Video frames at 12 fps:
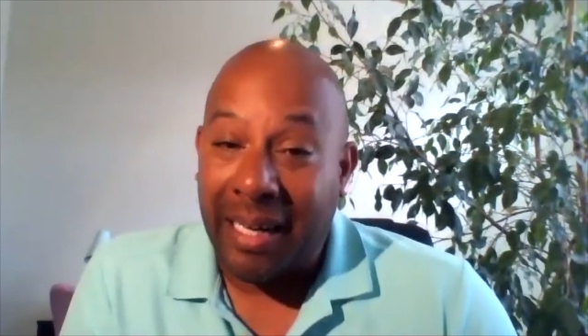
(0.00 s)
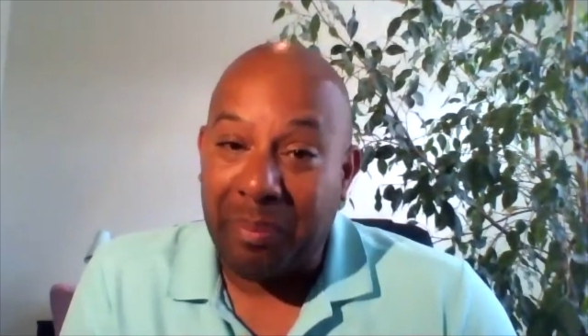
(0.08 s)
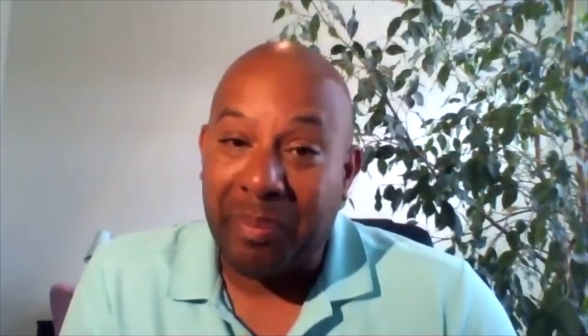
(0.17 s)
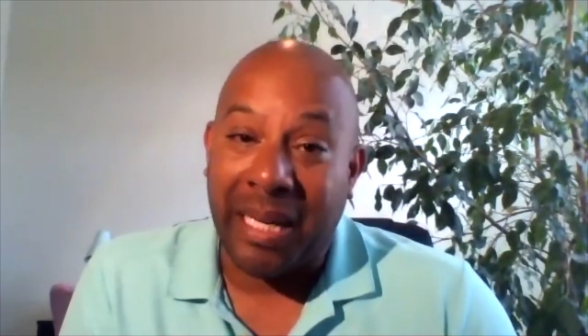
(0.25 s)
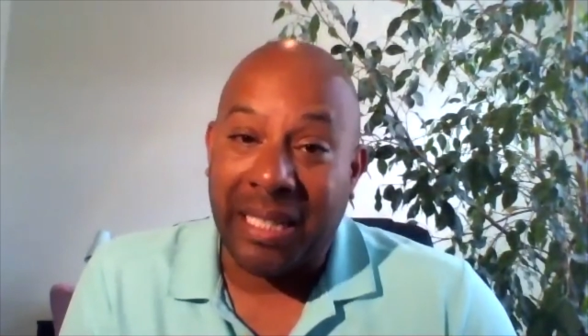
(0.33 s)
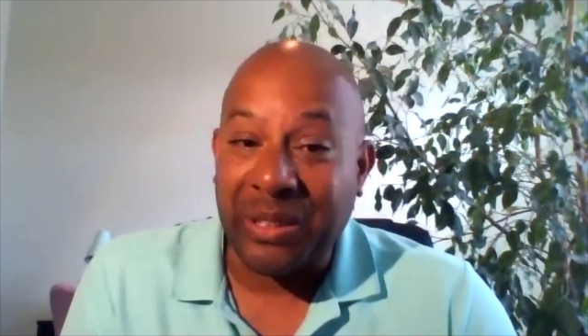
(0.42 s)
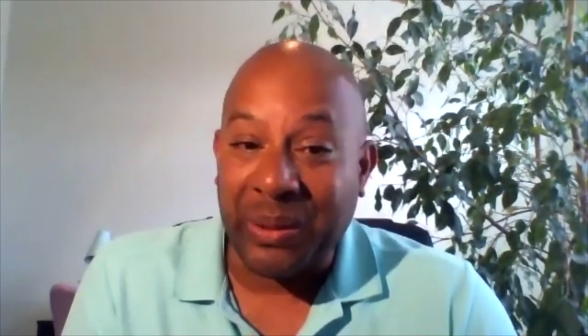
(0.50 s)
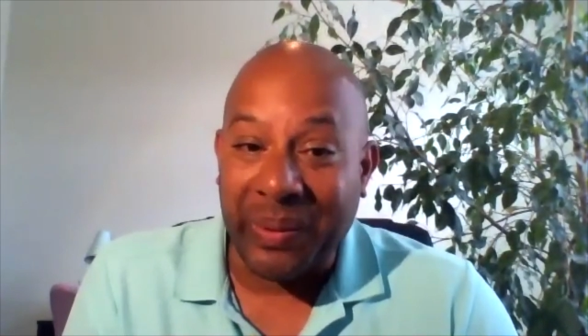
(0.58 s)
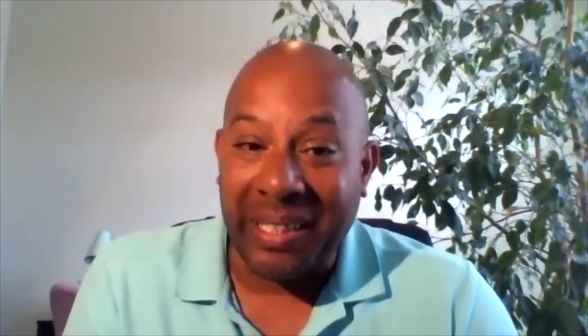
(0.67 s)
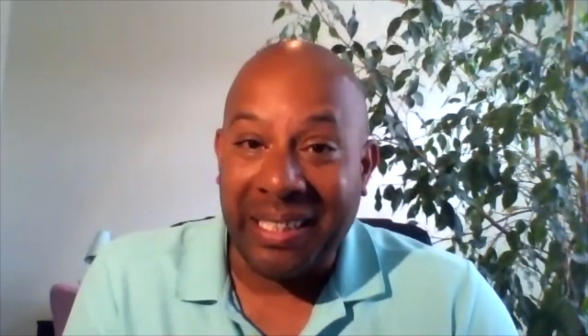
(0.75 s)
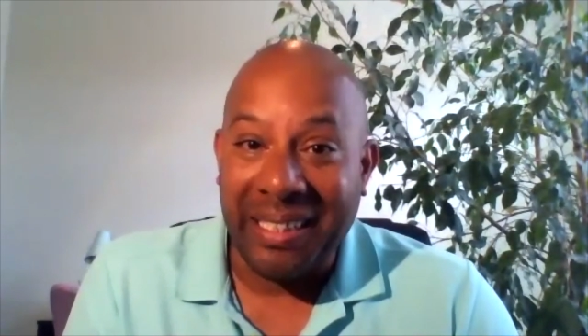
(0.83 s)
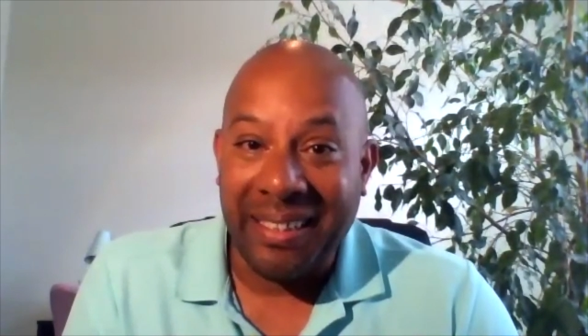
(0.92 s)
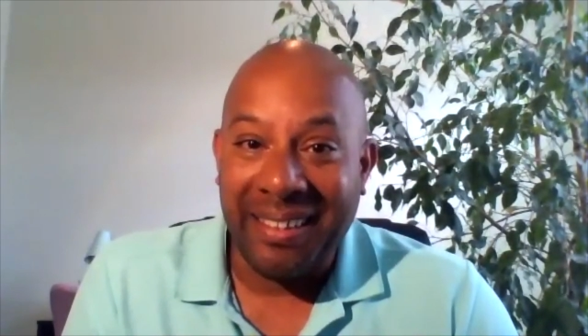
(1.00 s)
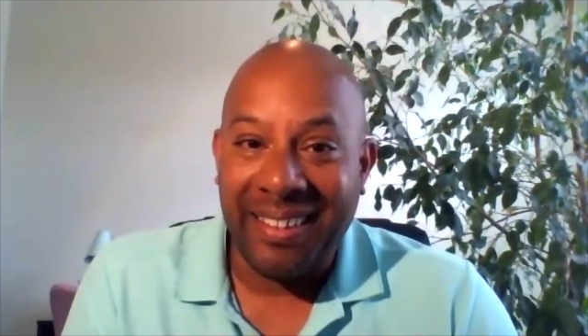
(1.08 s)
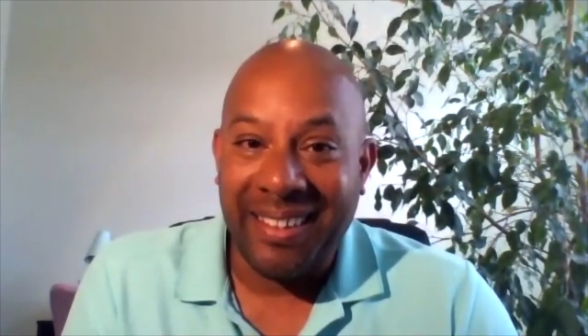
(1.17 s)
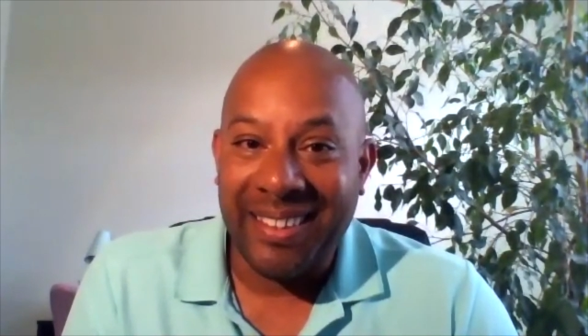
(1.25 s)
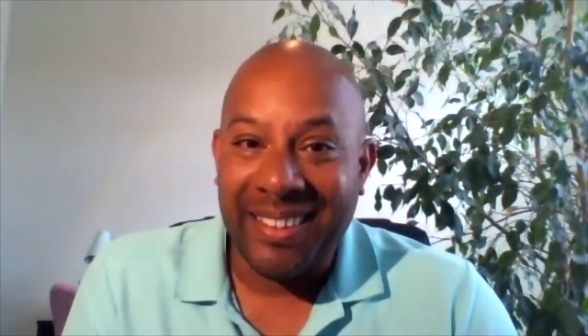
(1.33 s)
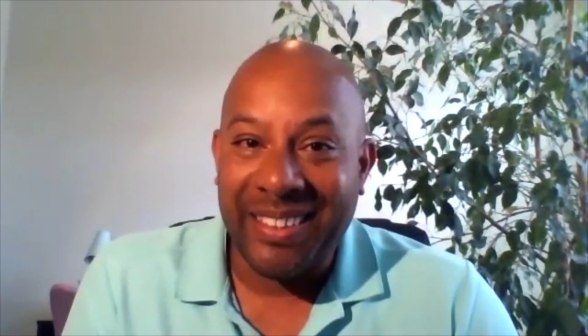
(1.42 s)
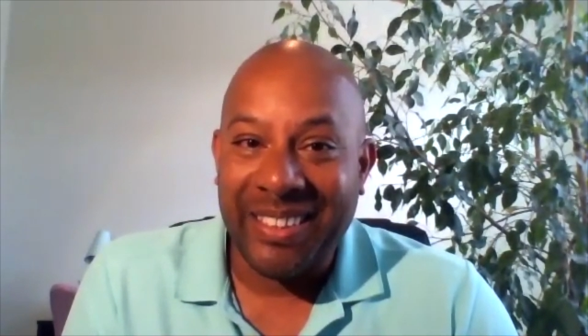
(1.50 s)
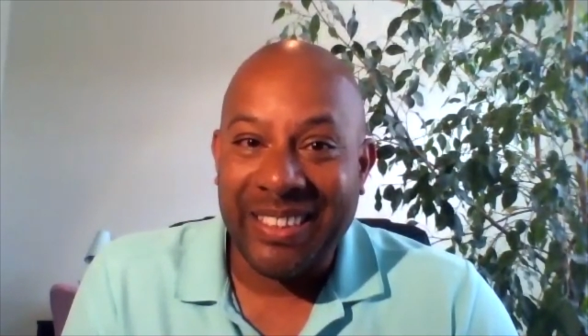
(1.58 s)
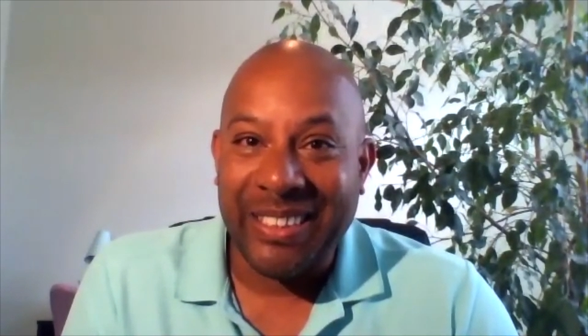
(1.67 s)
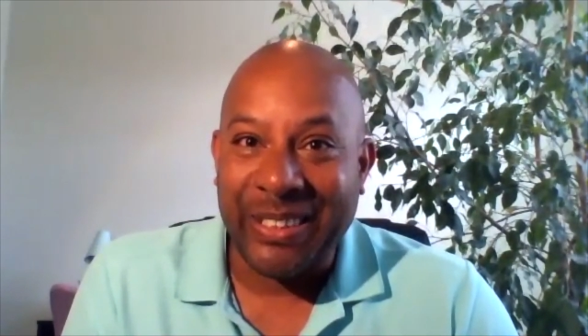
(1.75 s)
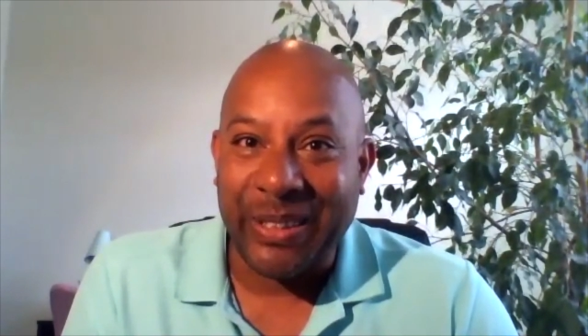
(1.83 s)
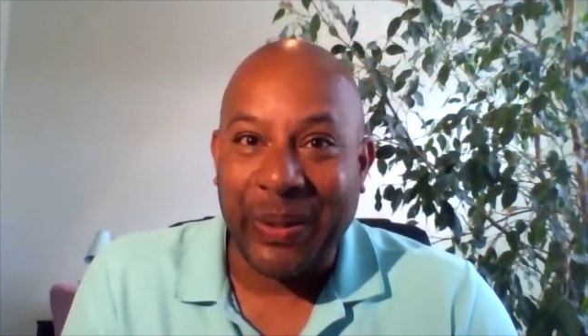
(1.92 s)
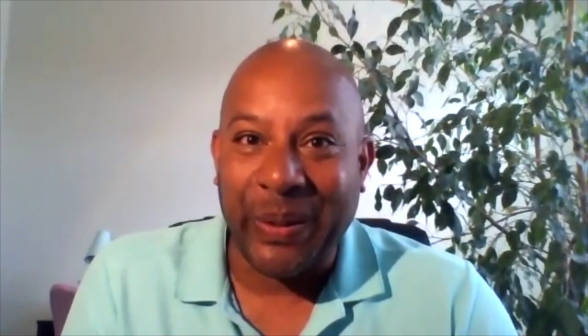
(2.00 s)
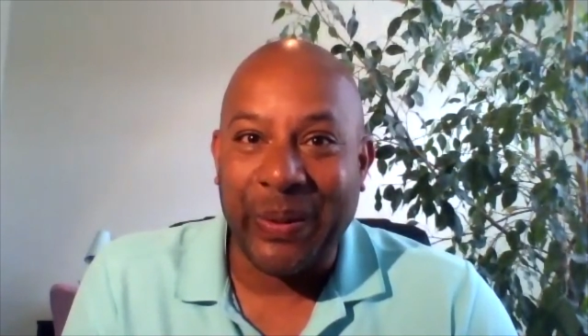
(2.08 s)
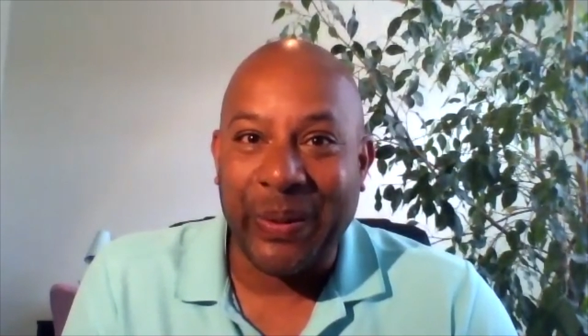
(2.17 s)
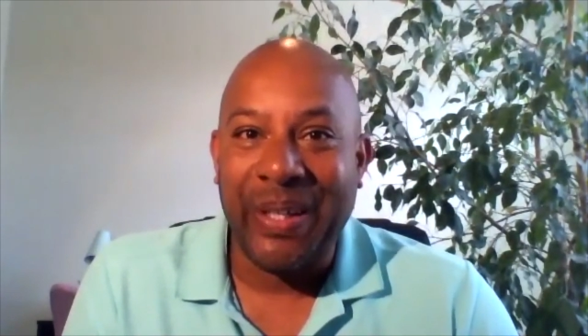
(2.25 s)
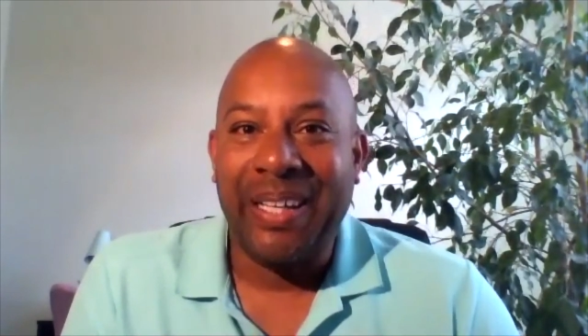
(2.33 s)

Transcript: aunt passed away. So